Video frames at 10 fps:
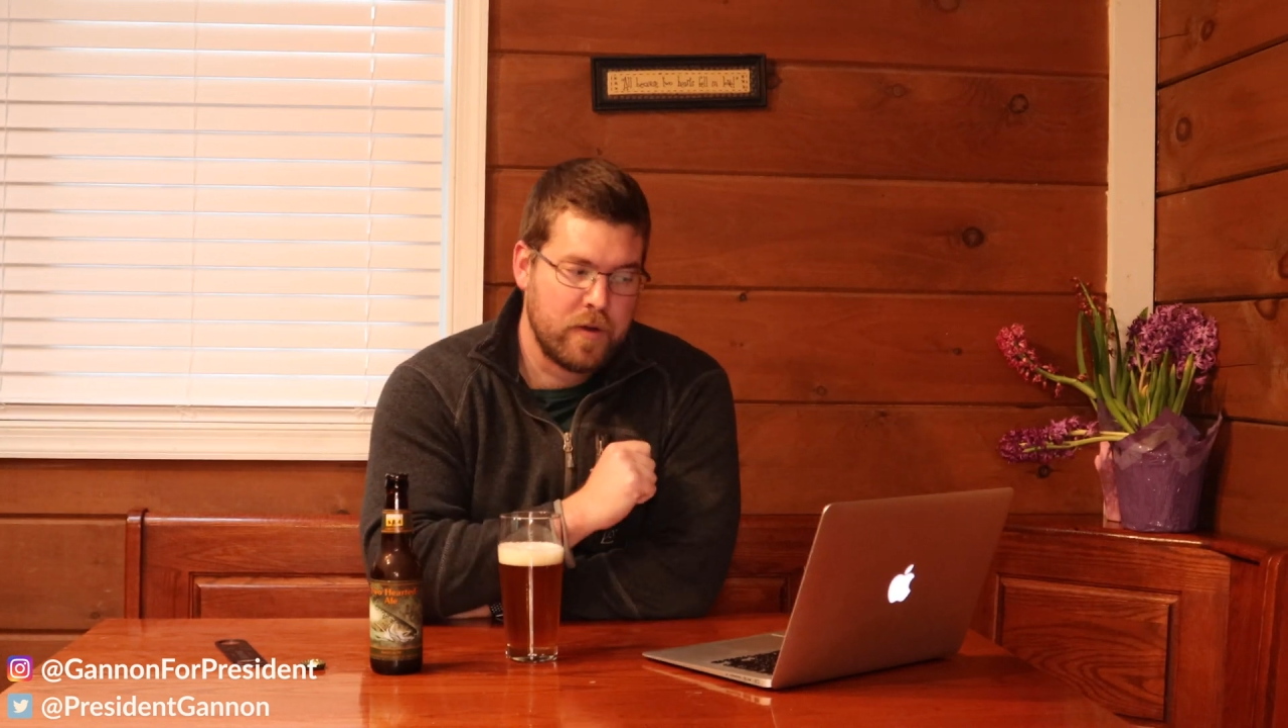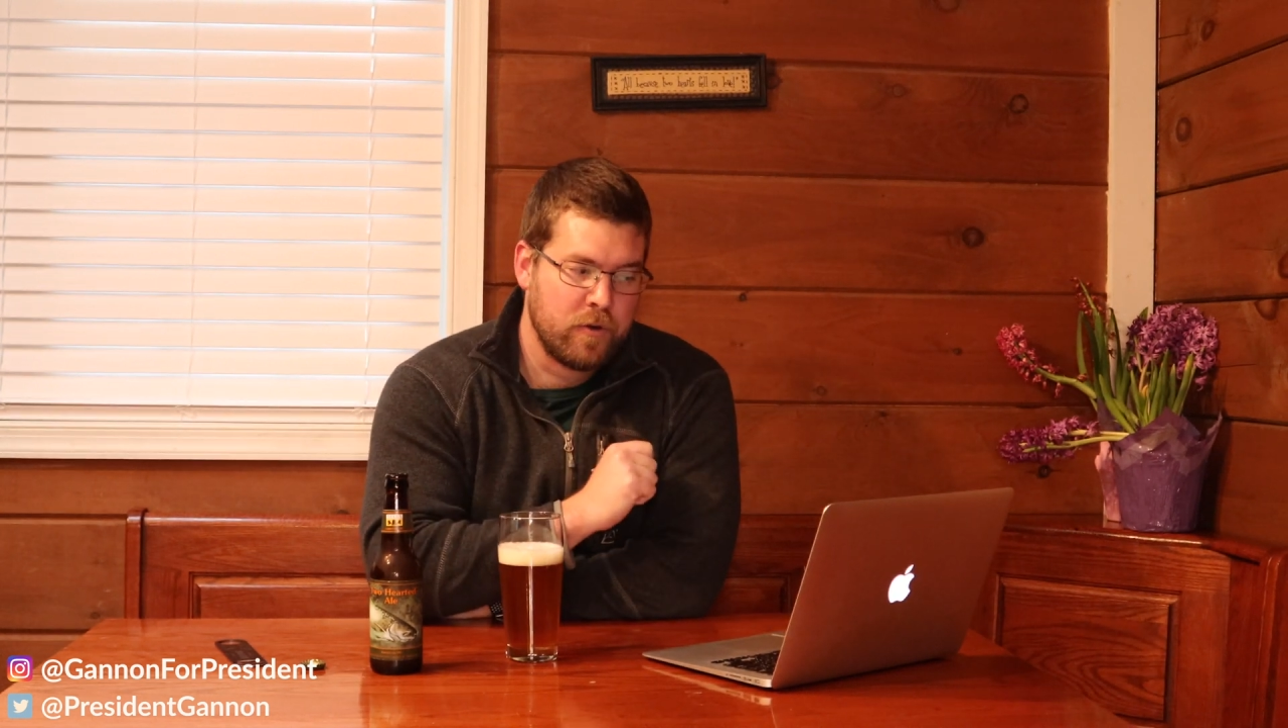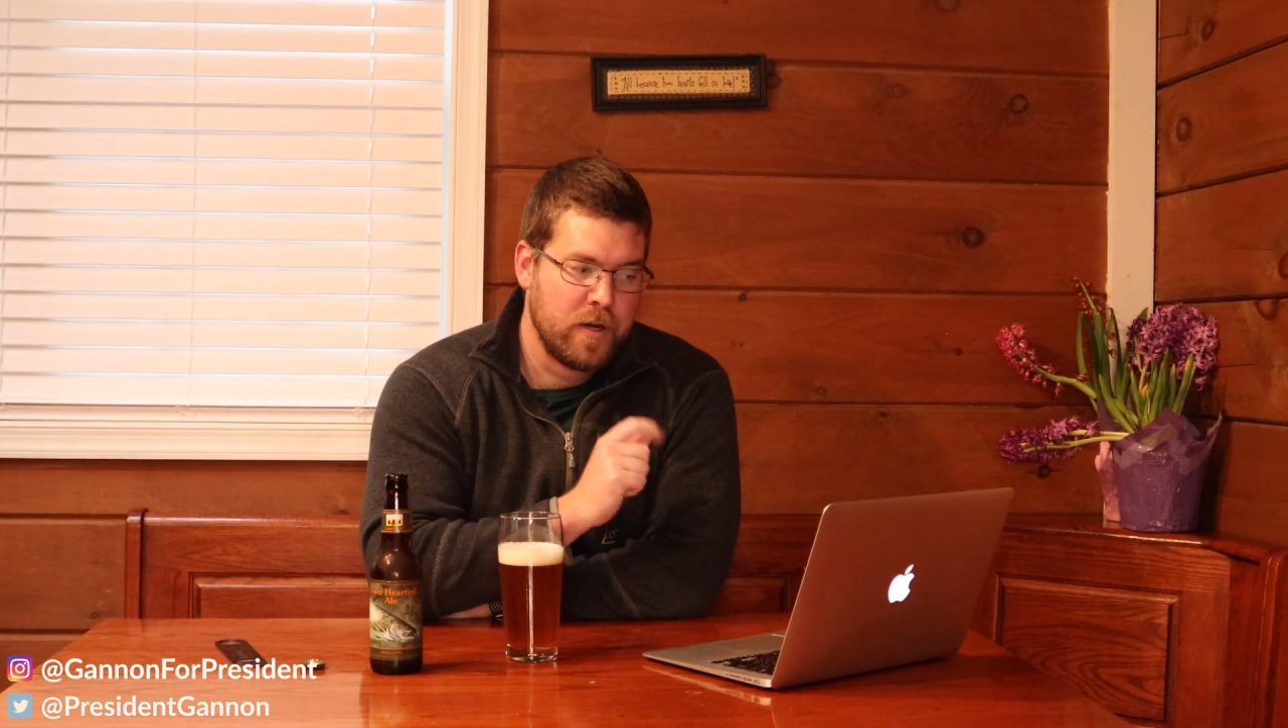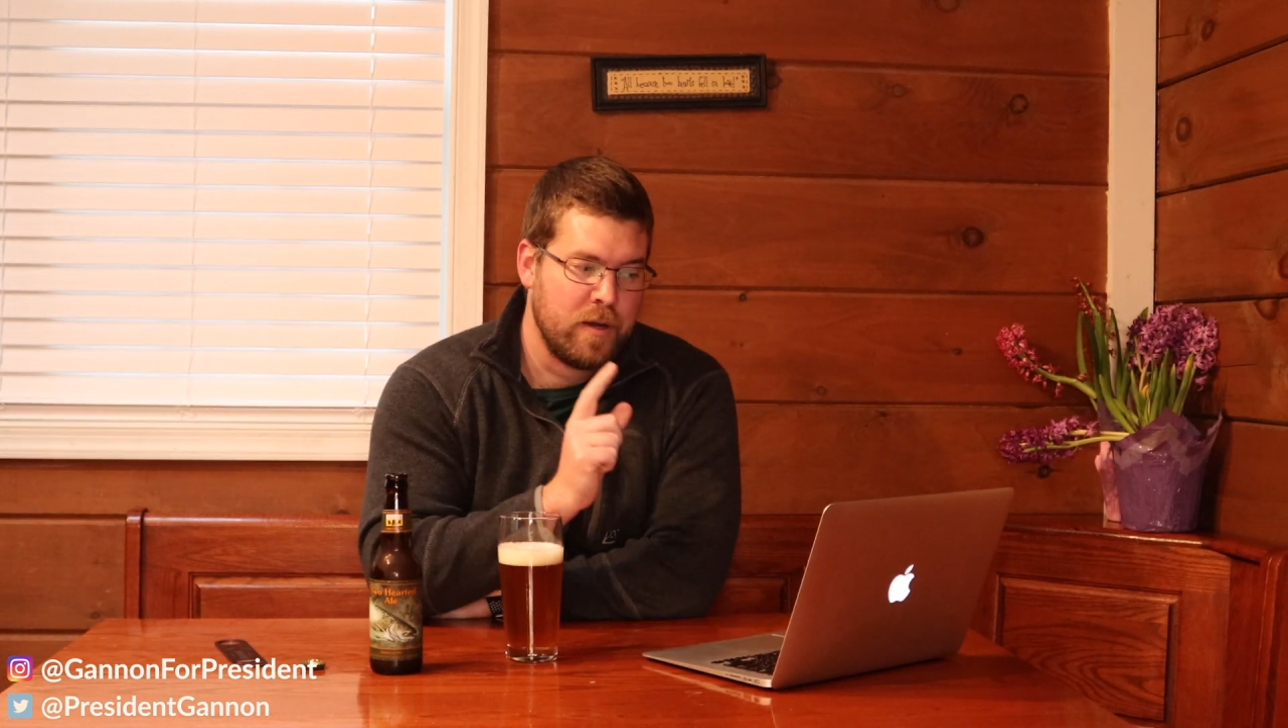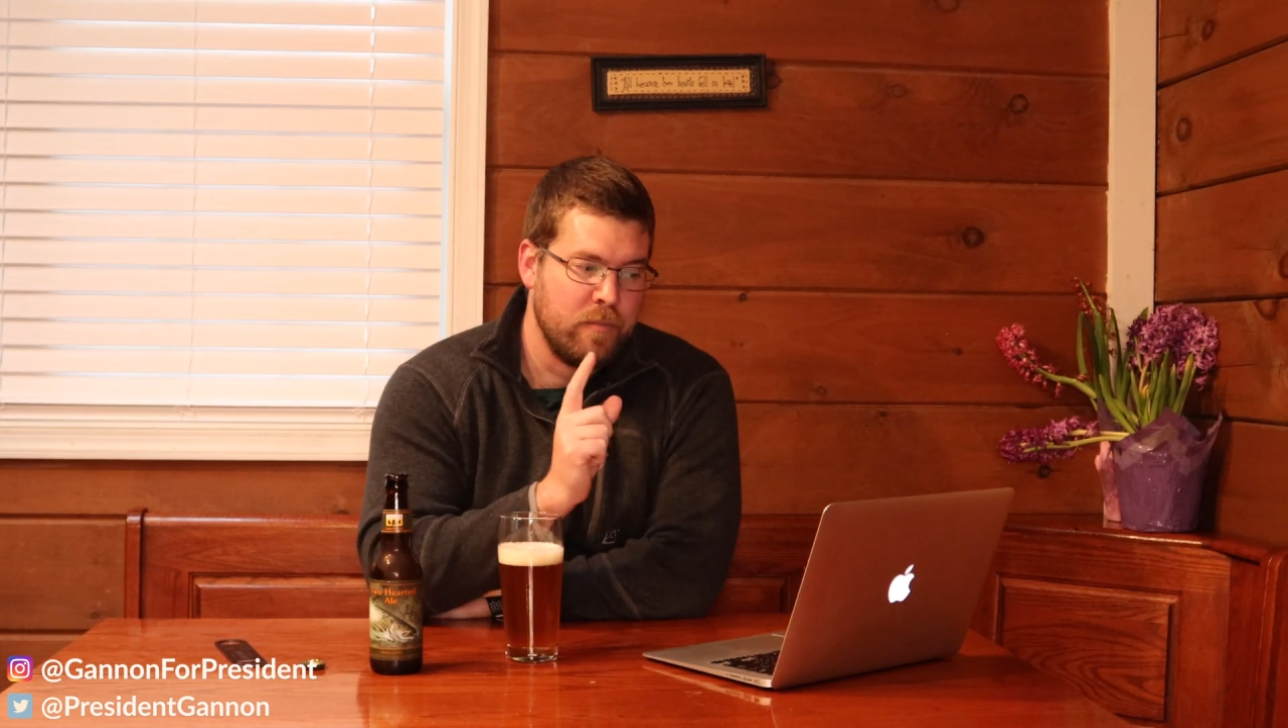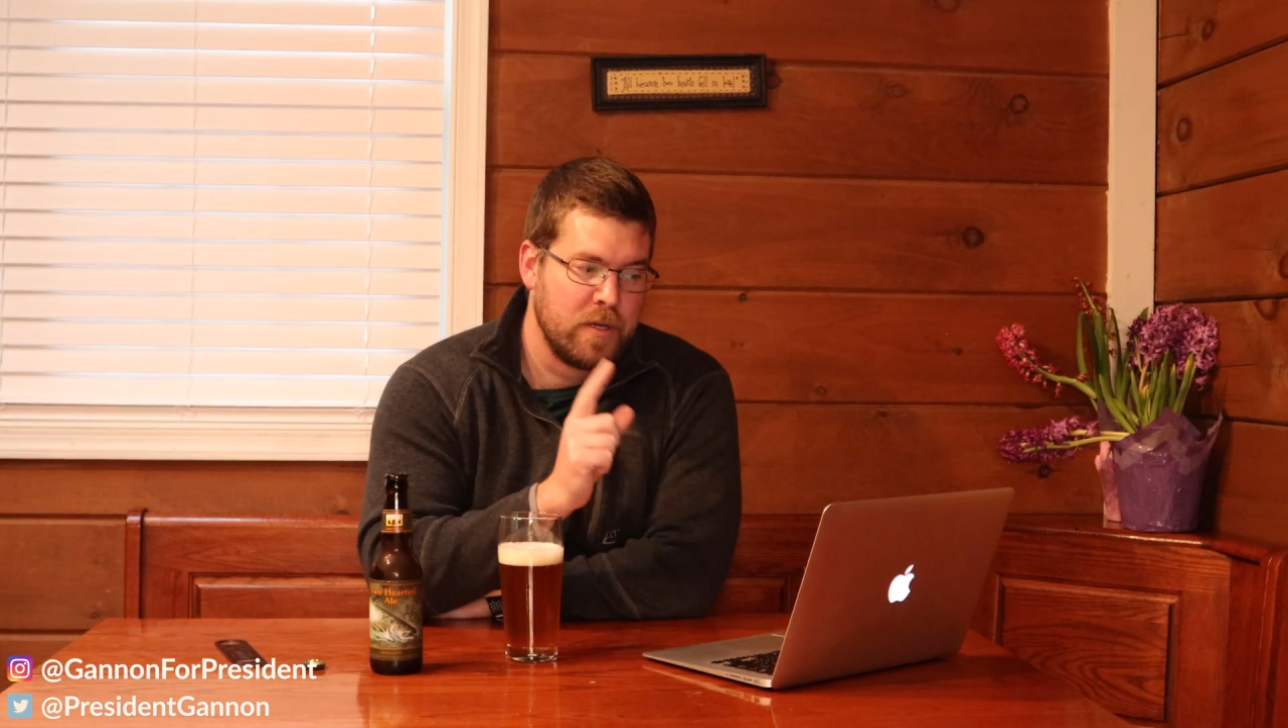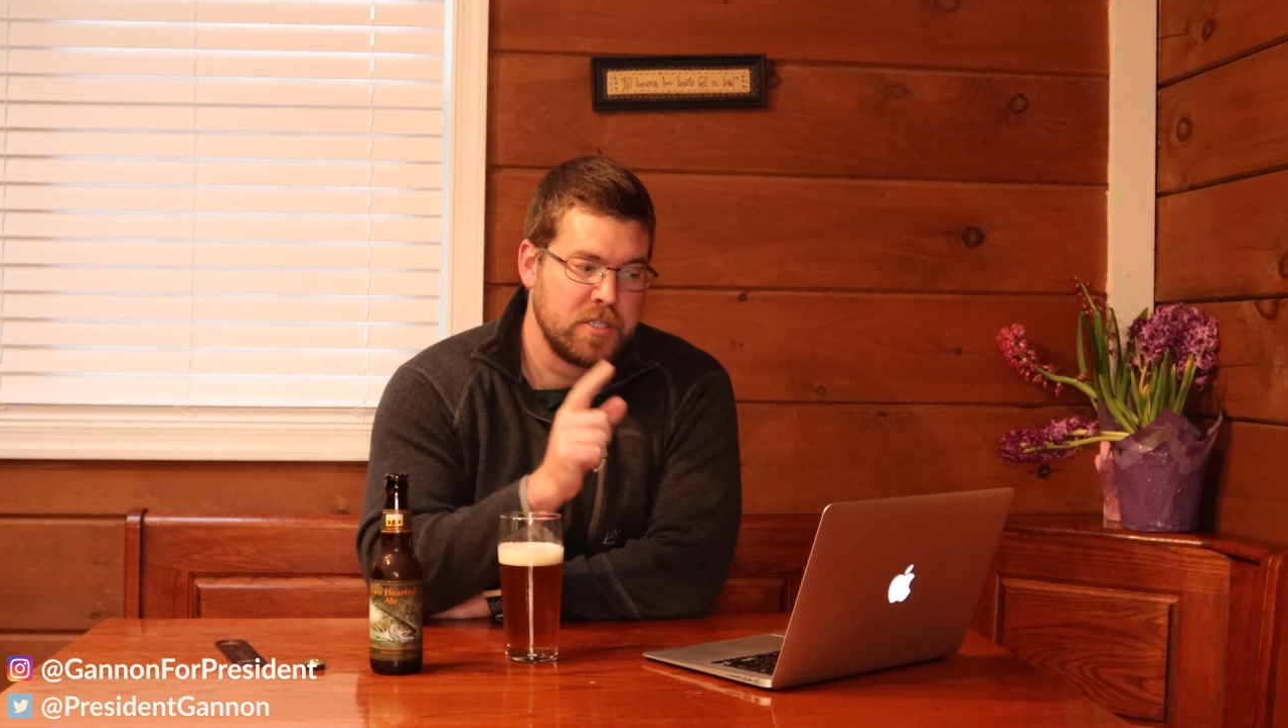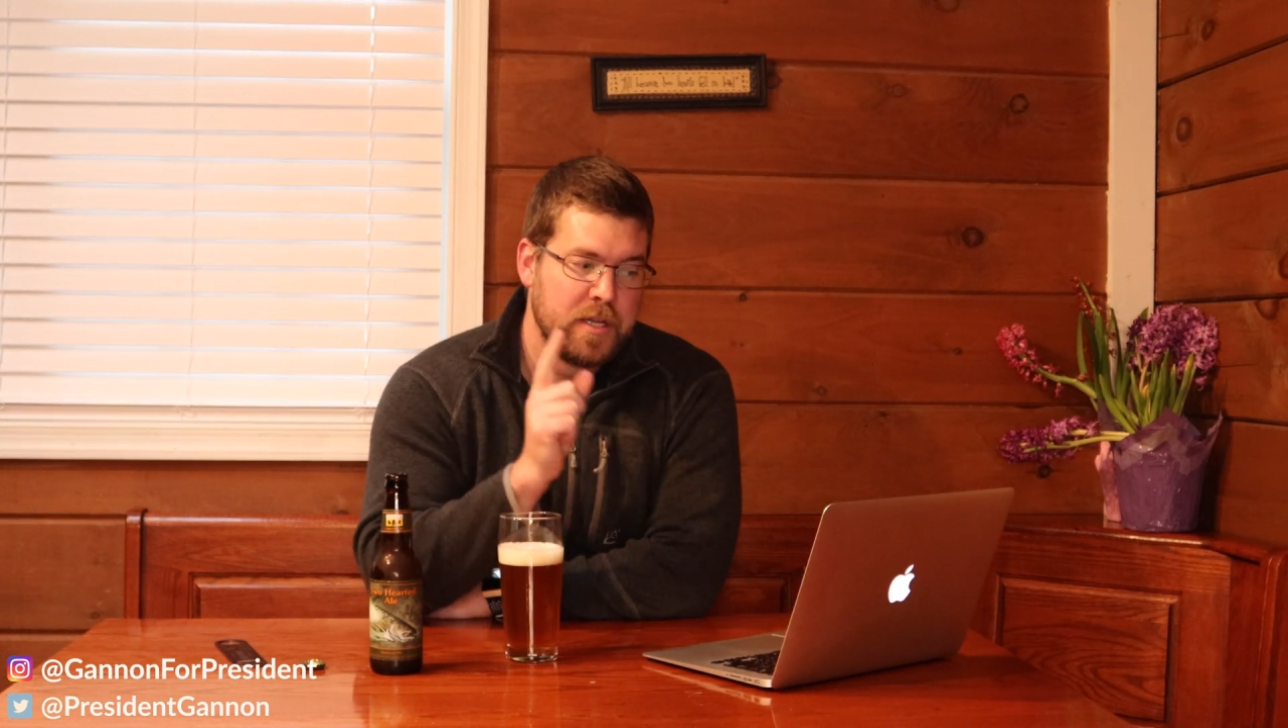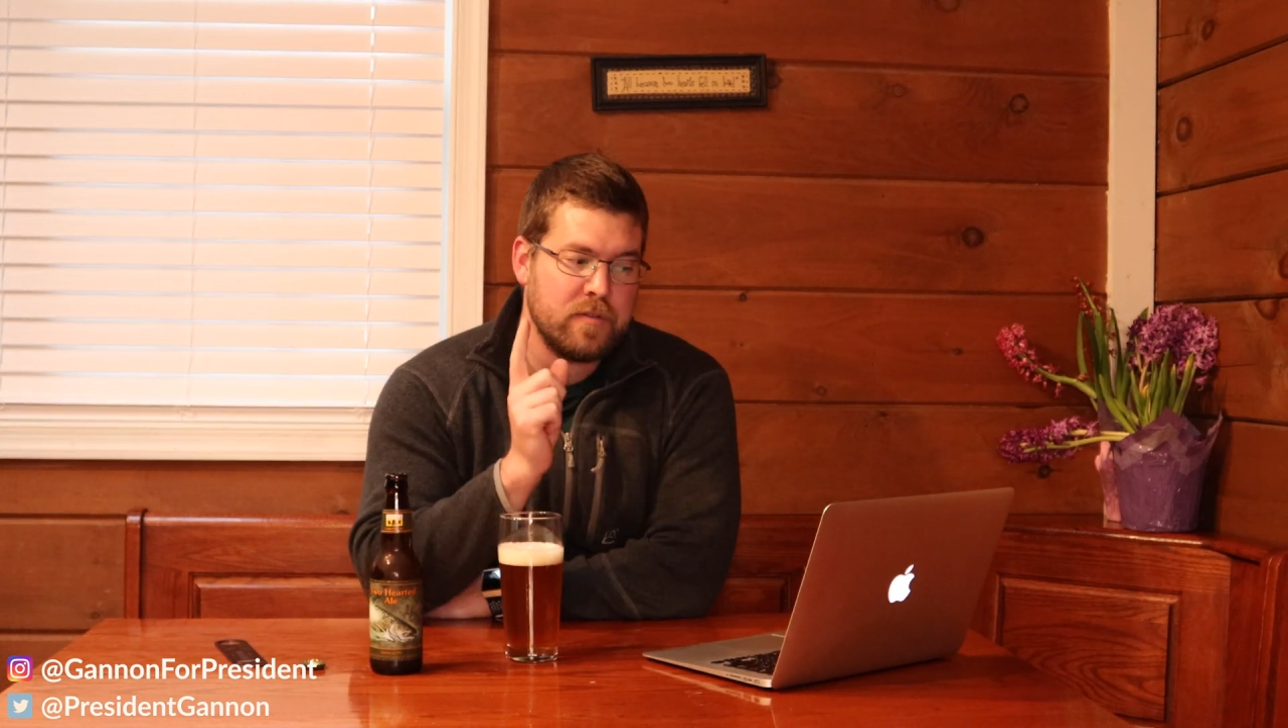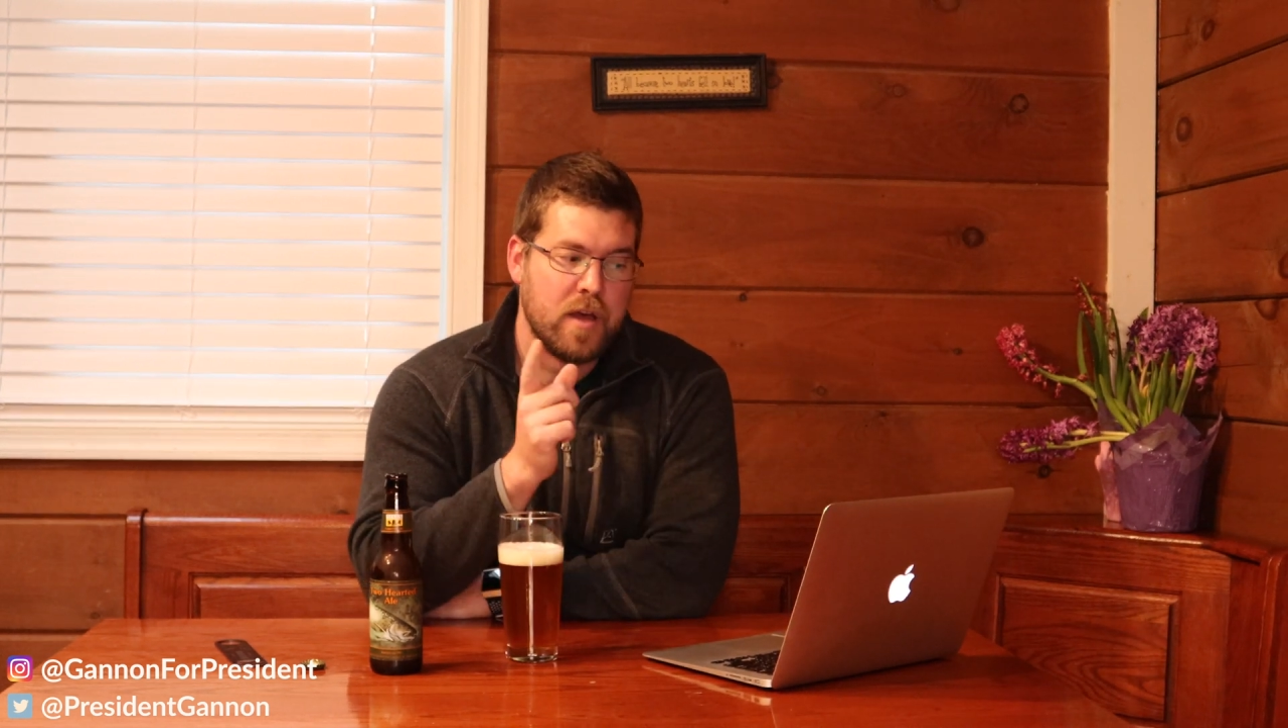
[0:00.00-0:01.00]
River in
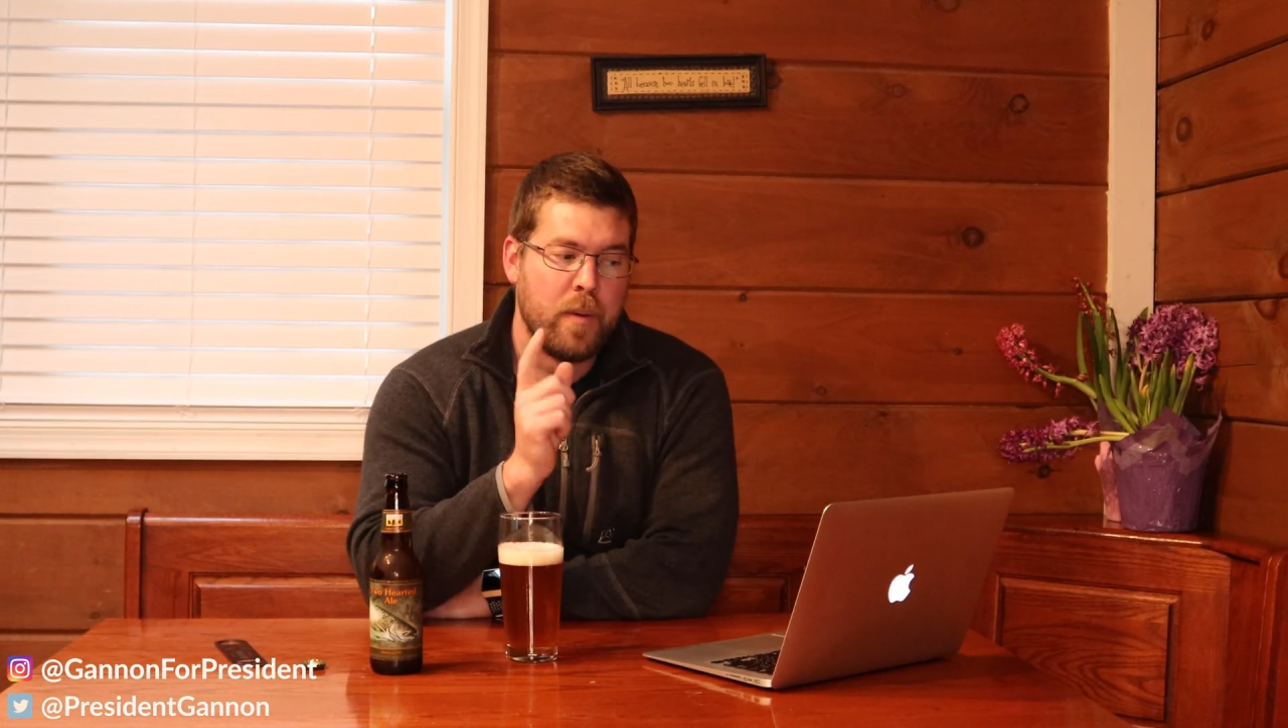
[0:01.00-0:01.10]
Michigan's